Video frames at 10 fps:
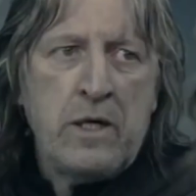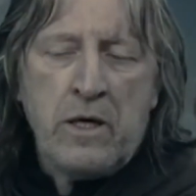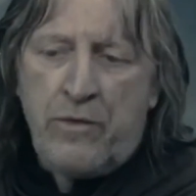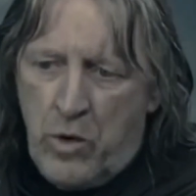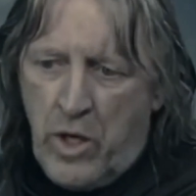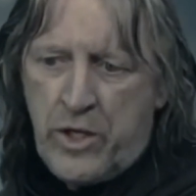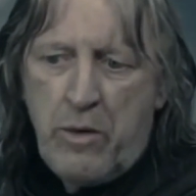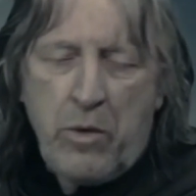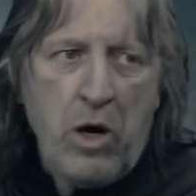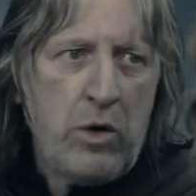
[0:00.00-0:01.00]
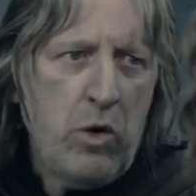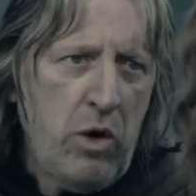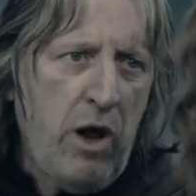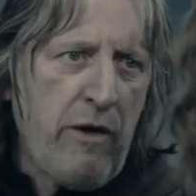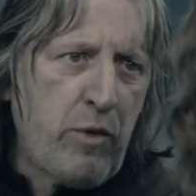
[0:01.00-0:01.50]
and ultimately
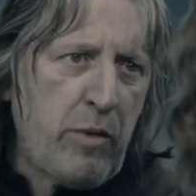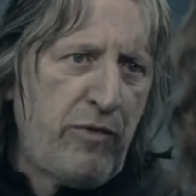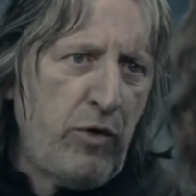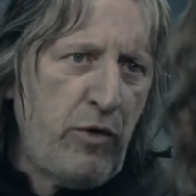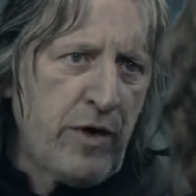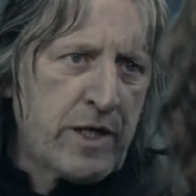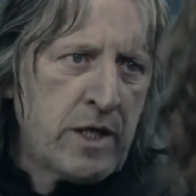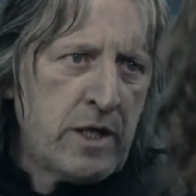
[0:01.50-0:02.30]
his first inclination